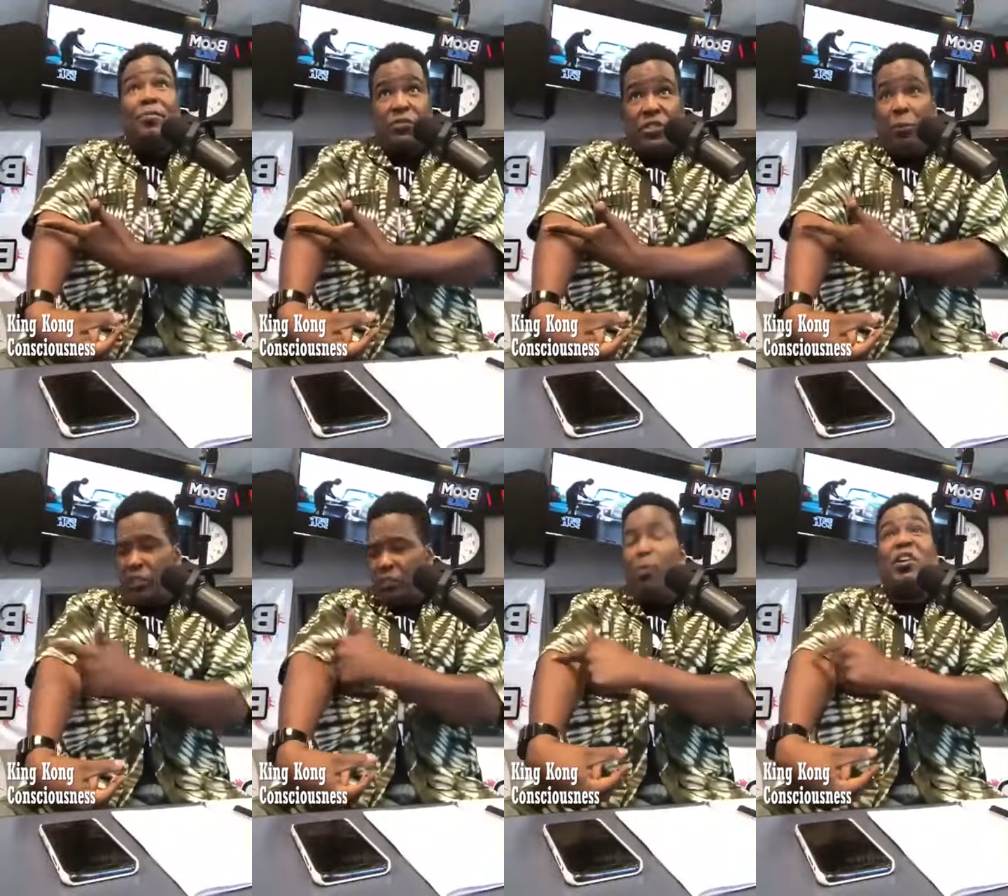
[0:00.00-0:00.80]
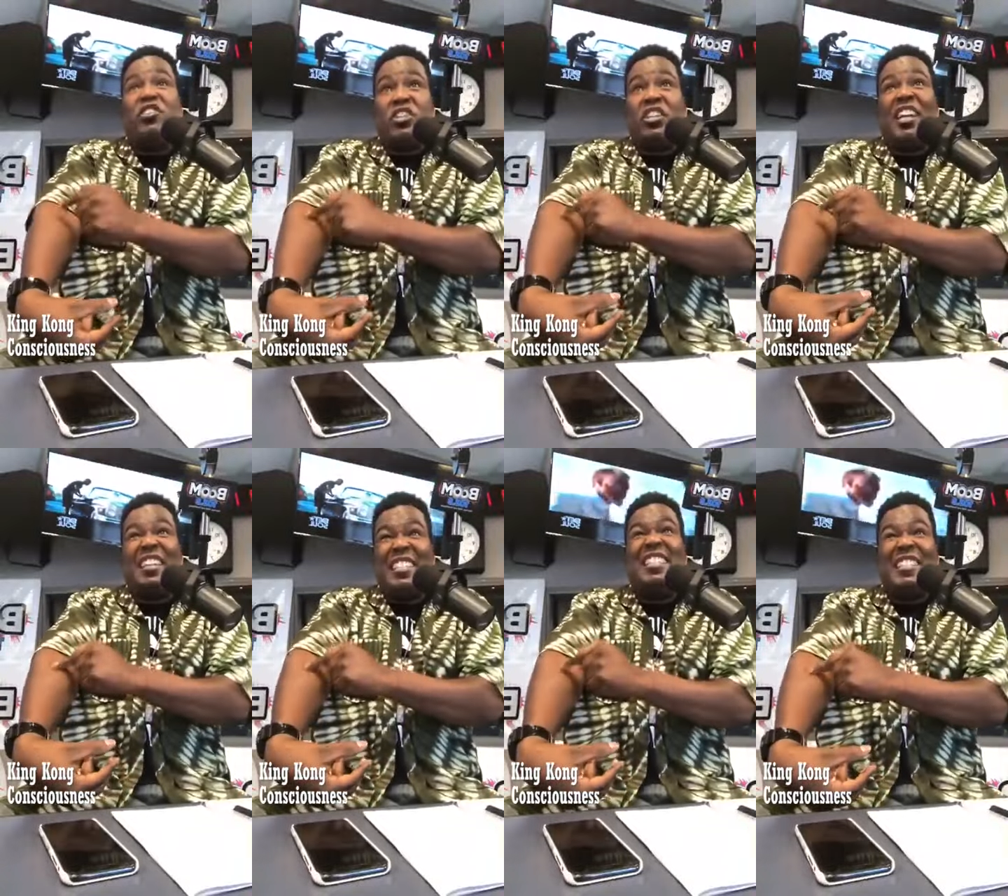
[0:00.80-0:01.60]
You see, which is more than just
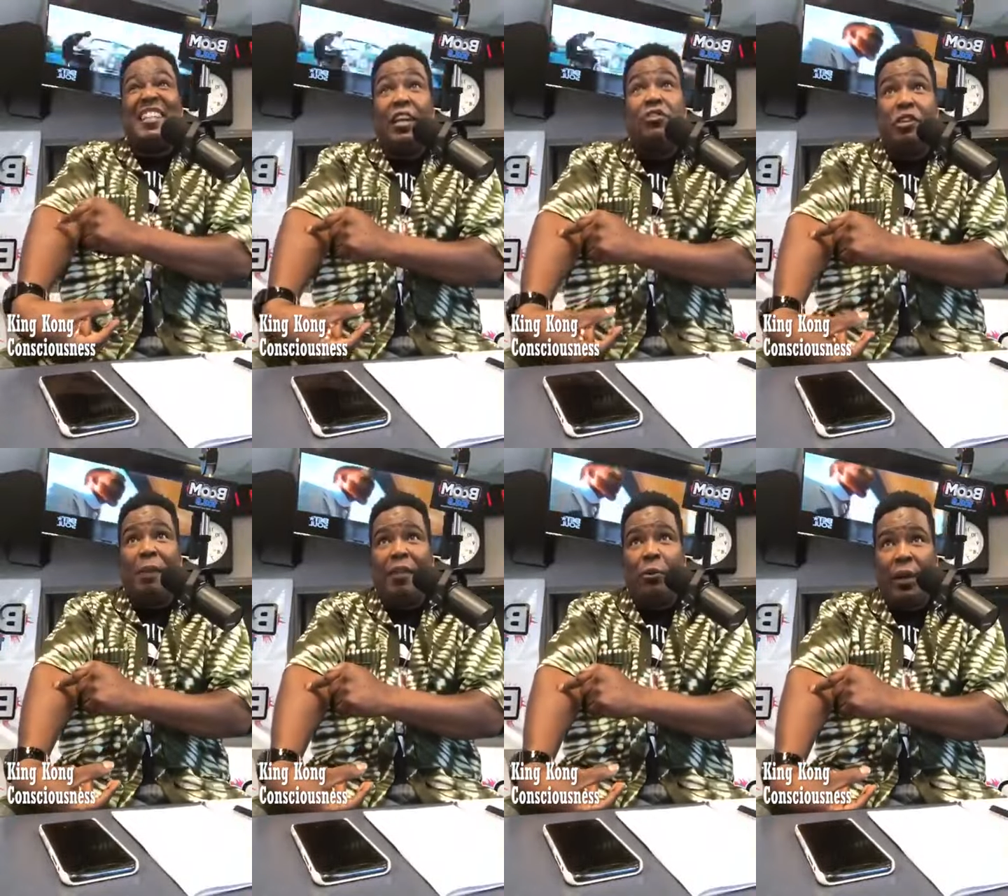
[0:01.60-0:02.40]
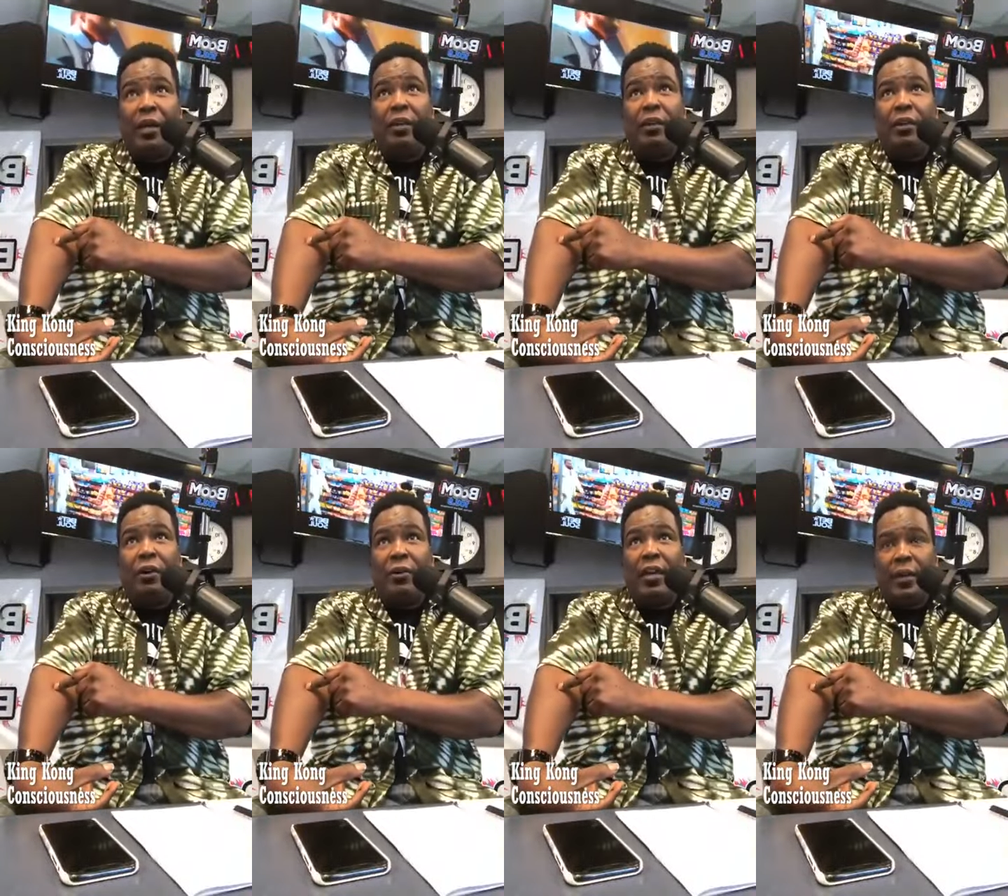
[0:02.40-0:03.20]
color. This is an energy, by the way.
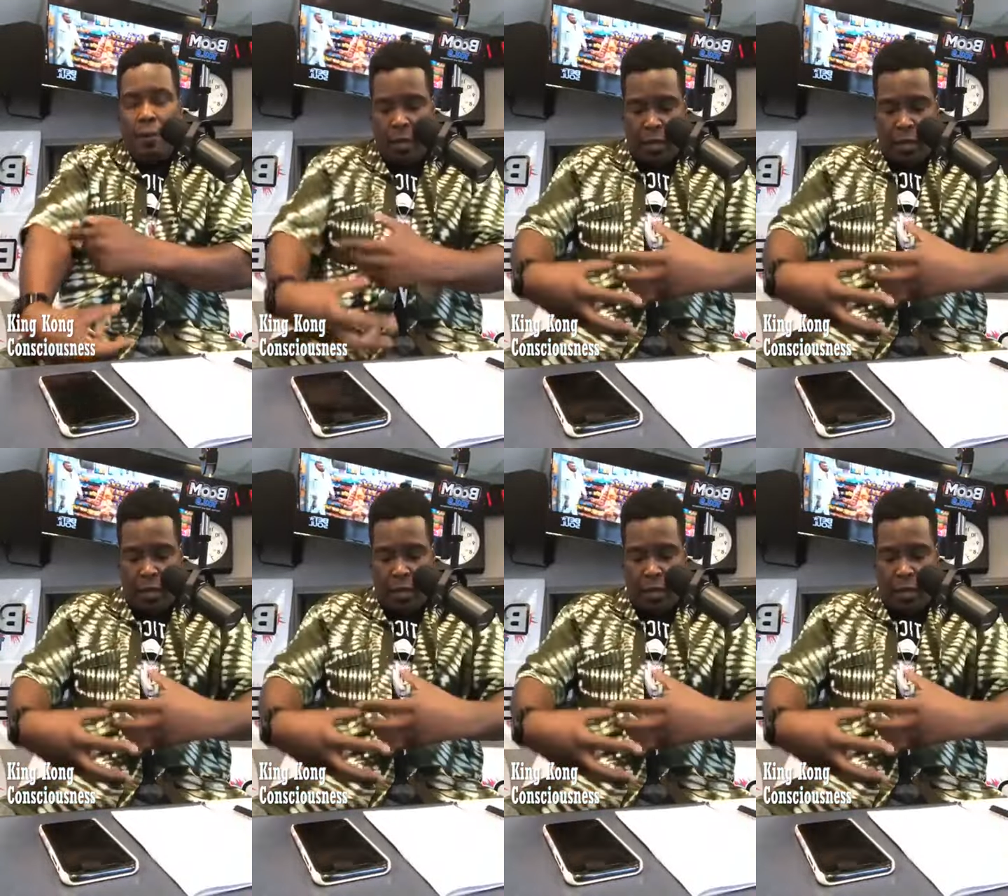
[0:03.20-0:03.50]
Okay?